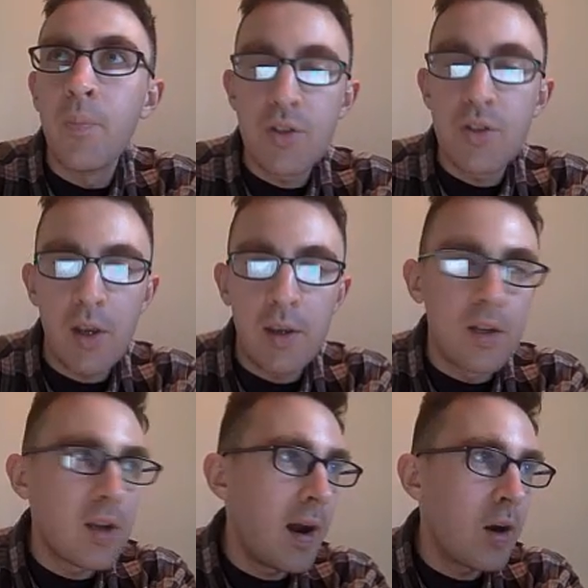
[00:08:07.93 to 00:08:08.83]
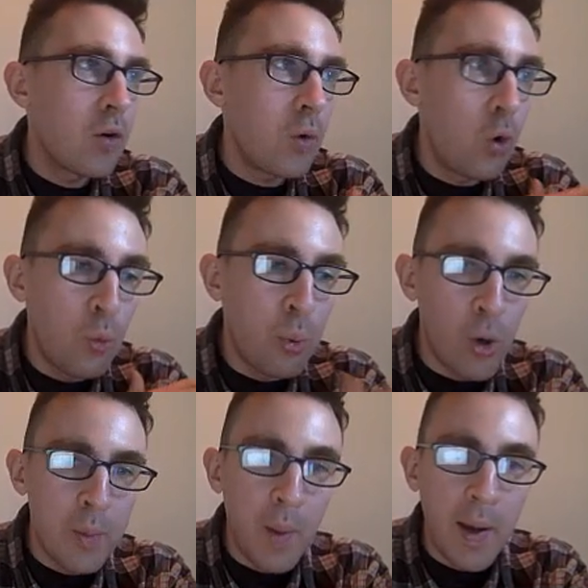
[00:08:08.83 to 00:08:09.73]
It's like an entire whole
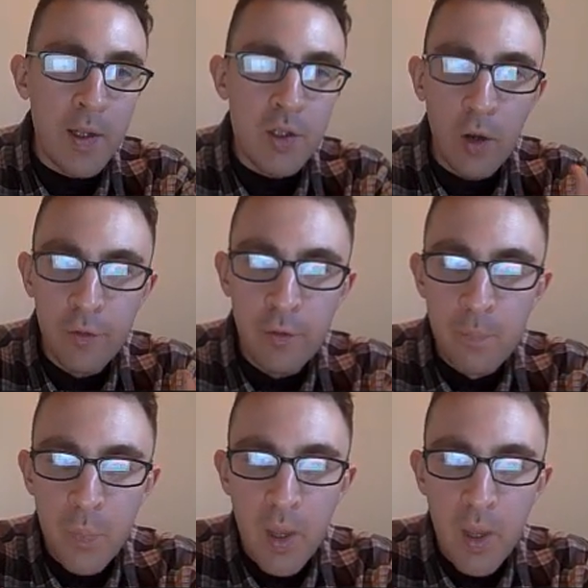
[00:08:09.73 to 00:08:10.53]
point by itself.